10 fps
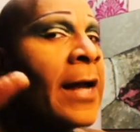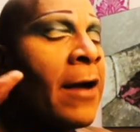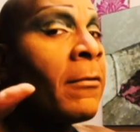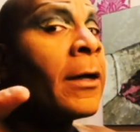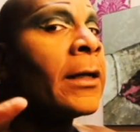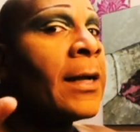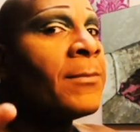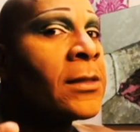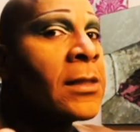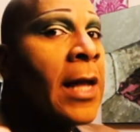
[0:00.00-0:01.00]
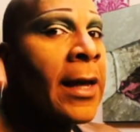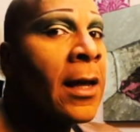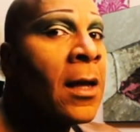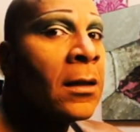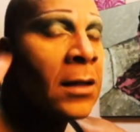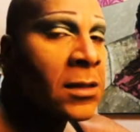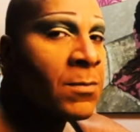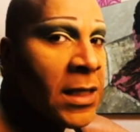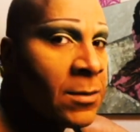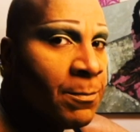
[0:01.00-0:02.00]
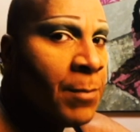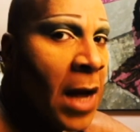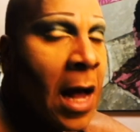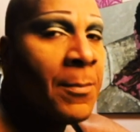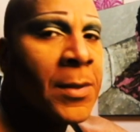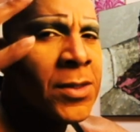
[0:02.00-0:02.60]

I really am just like, this must pop.